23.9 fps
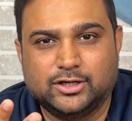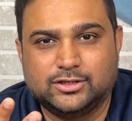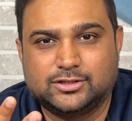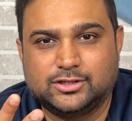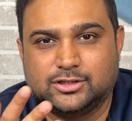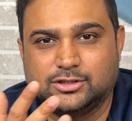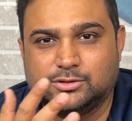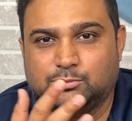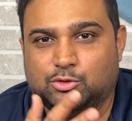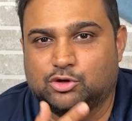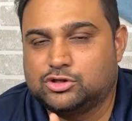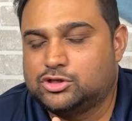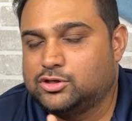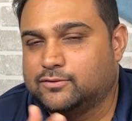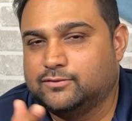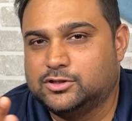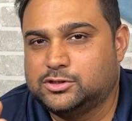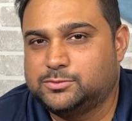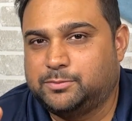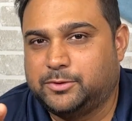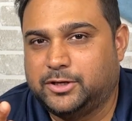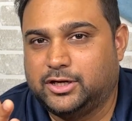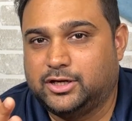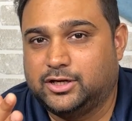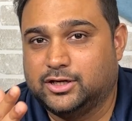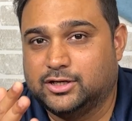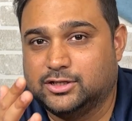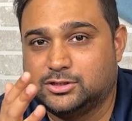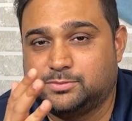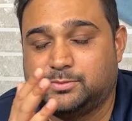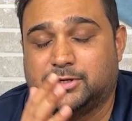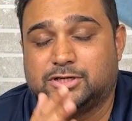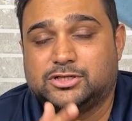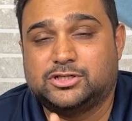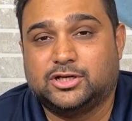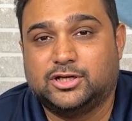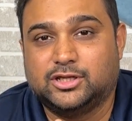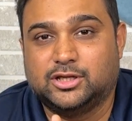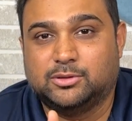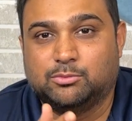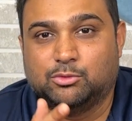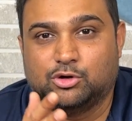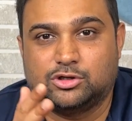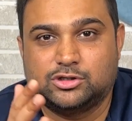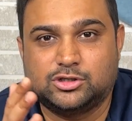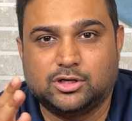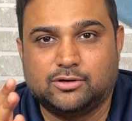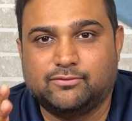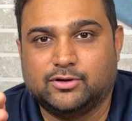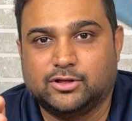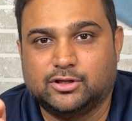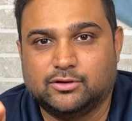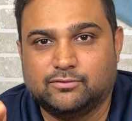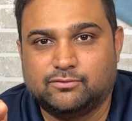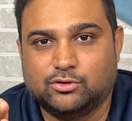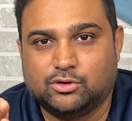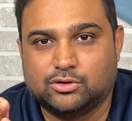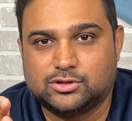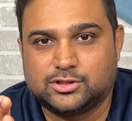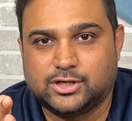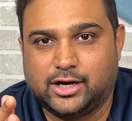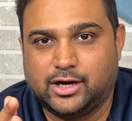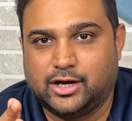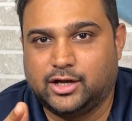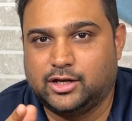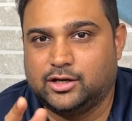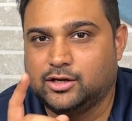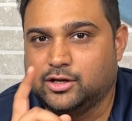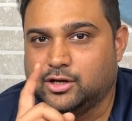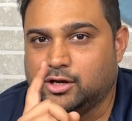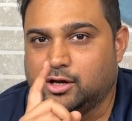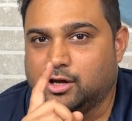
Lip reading: instance, most of the speakers, especially the bookshelf and the floor standing,